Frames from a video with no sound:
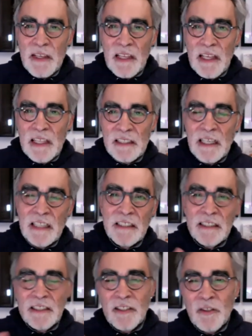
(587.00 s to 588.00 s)
it's not
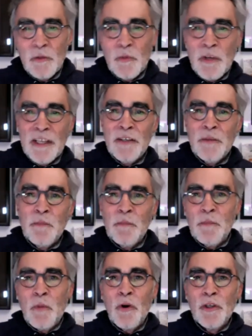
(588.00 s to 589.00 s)
just you know regular
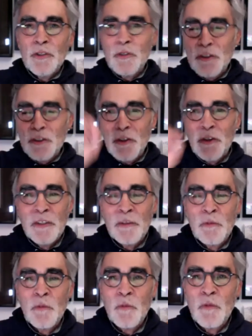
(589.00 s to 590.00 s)
portraiture
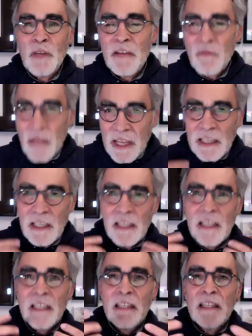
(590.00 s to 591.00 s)
lifelike
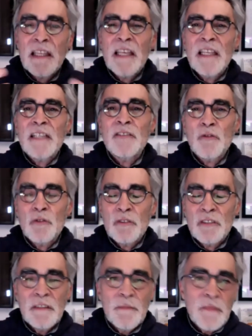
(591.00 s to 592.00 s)
it
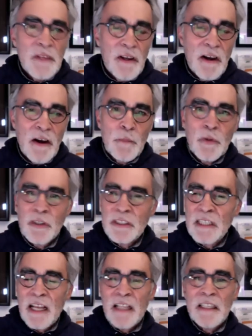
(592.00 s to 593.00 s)
exudes uh,
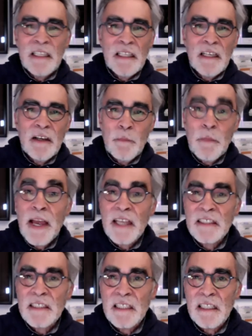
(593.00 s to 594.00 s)
personality, uh,
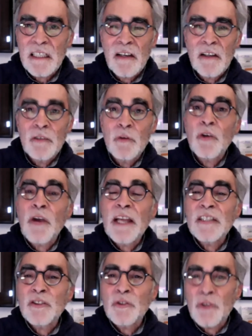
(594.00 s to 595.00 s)
passion, uh,
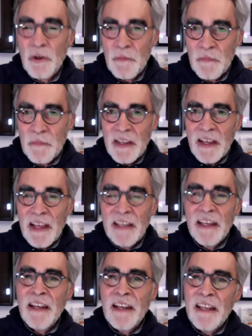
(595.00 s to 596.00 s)
grandeur.
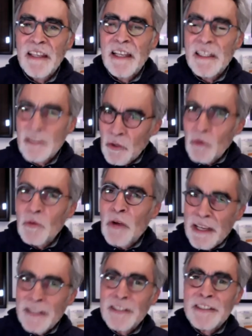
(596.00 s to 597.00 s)
And, and, and so
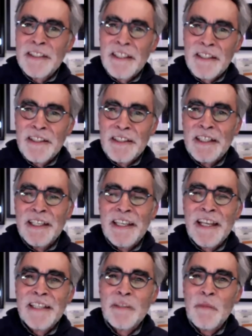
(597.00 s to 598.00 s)
I could see the, the
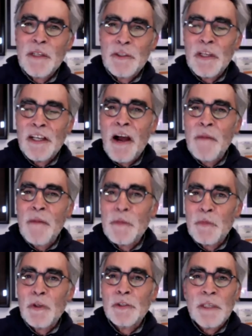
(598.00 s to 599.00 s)
connection between
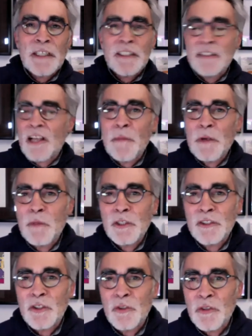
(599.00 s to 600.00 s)
comic books because comic books do